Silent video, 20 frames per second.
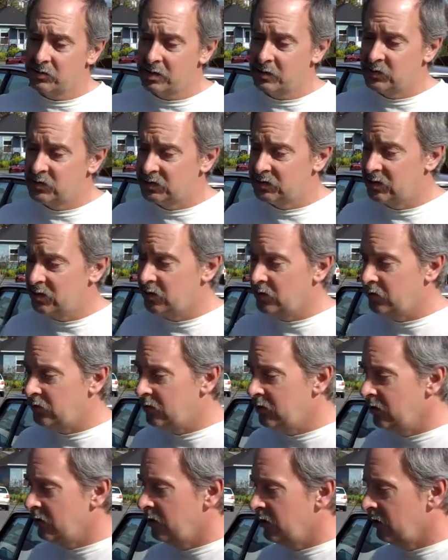trips, so
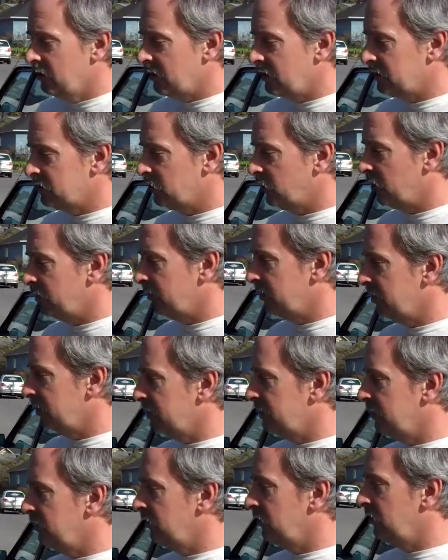that's one
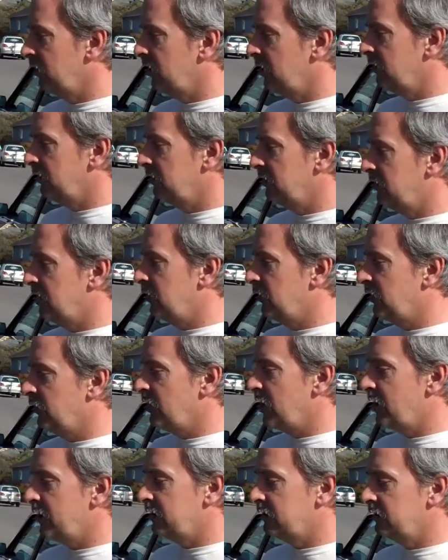thing you keep
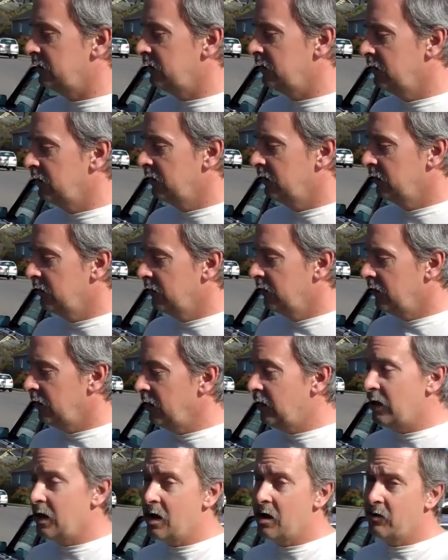in mind.
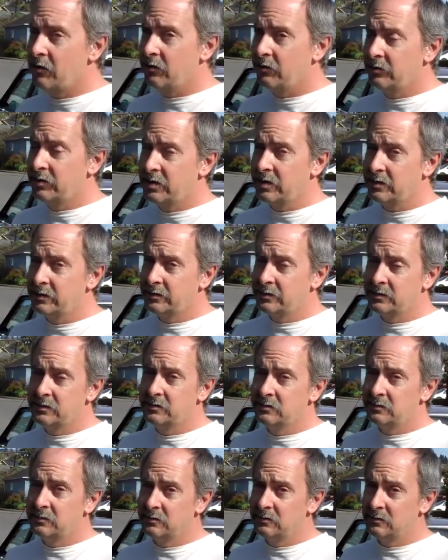Anyhow,
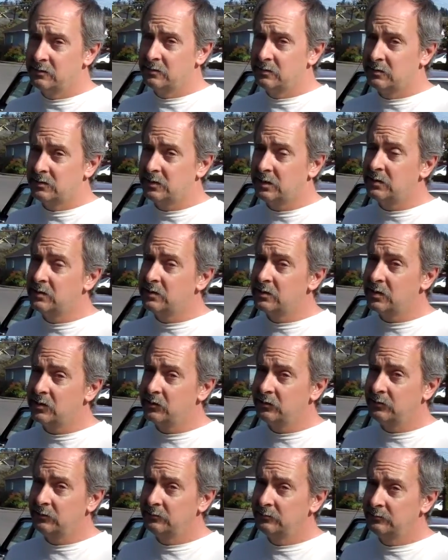kids, see you
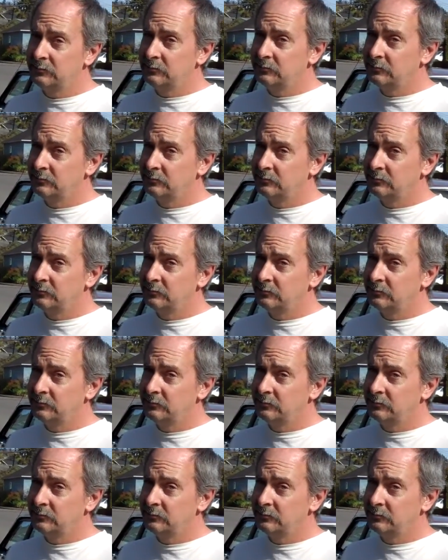soon.